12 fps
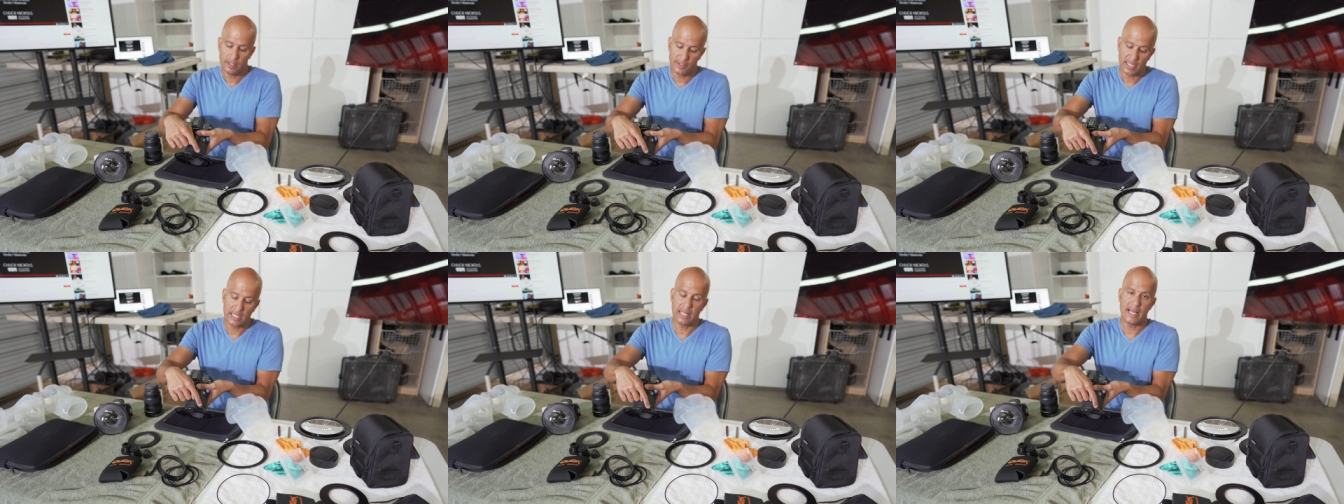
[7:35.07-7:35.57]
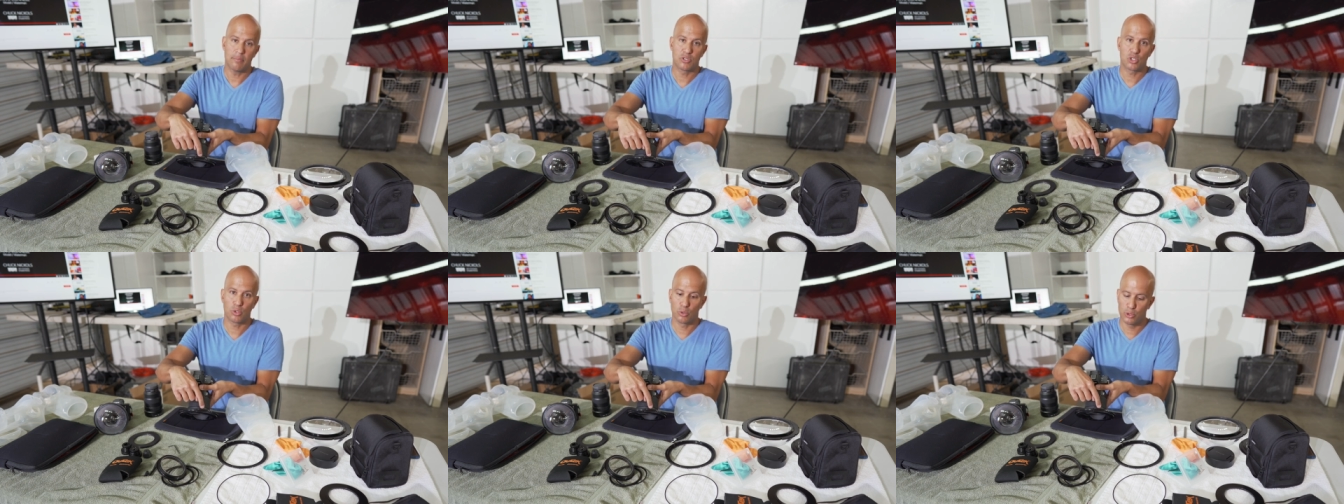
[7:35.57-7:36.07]
the clamp
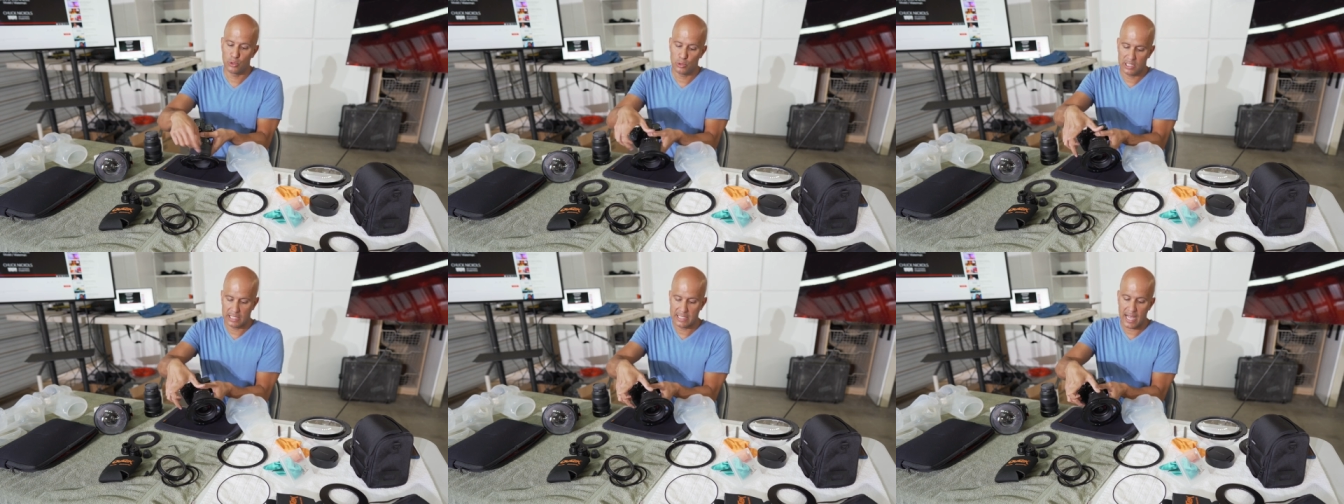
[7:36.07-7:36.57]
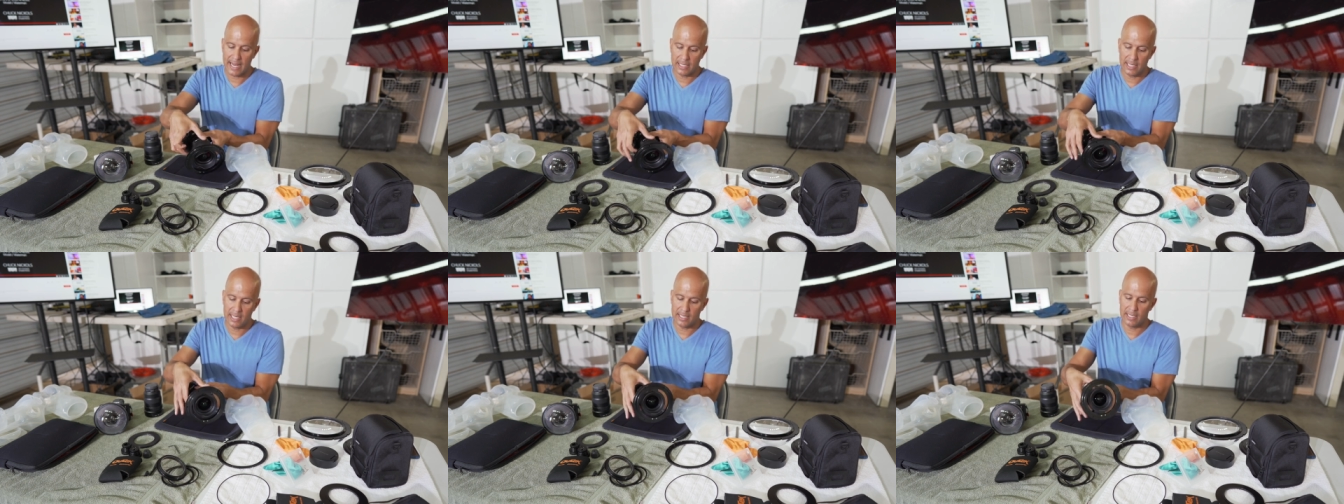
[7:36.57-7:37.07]
screw to
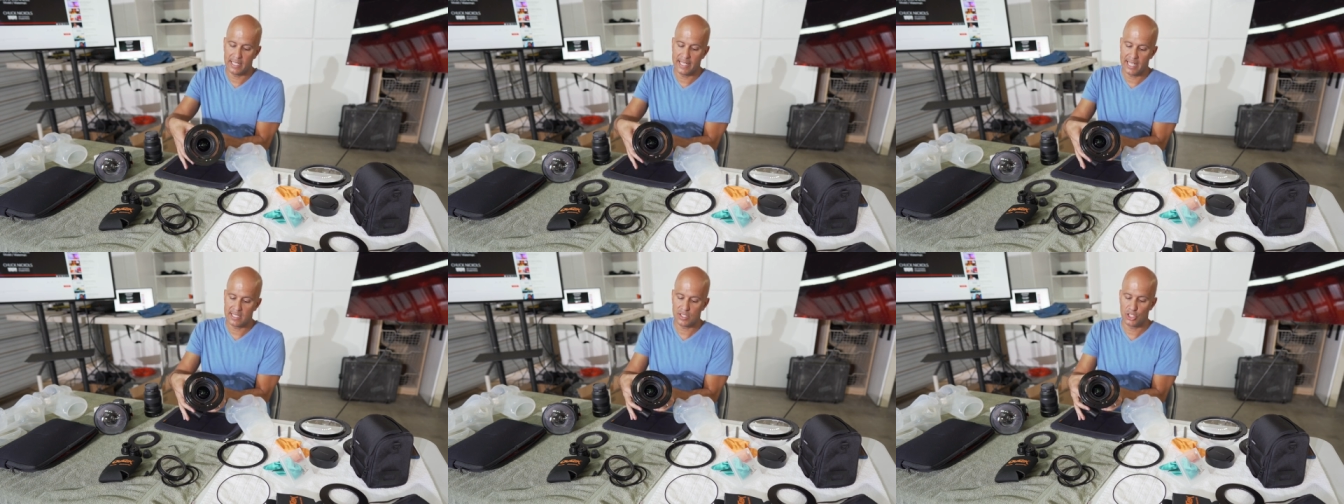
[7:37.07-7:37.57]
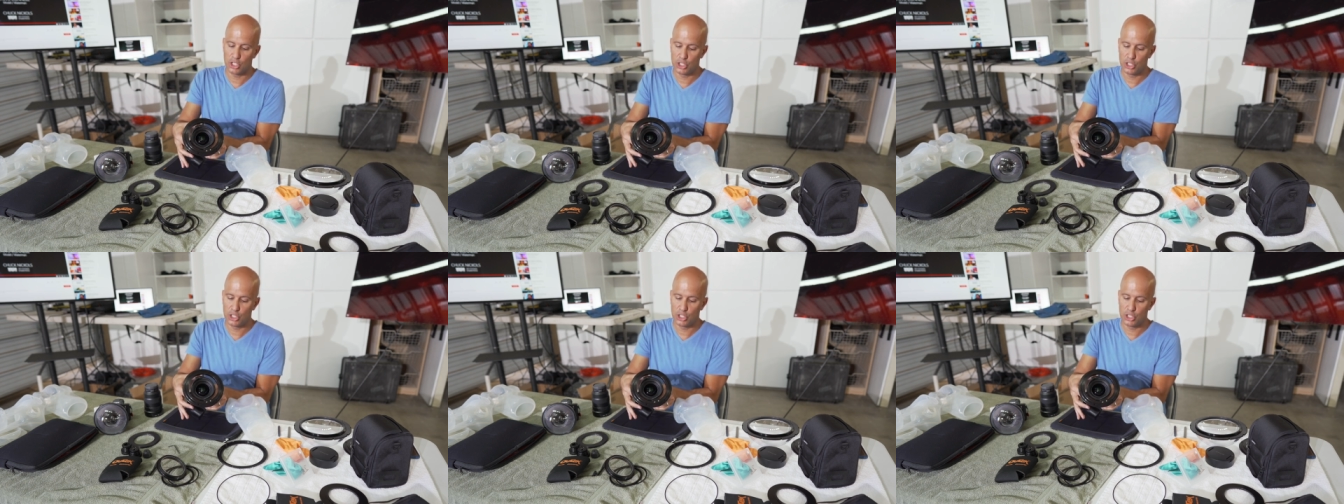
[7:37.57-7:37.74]
tighten it against the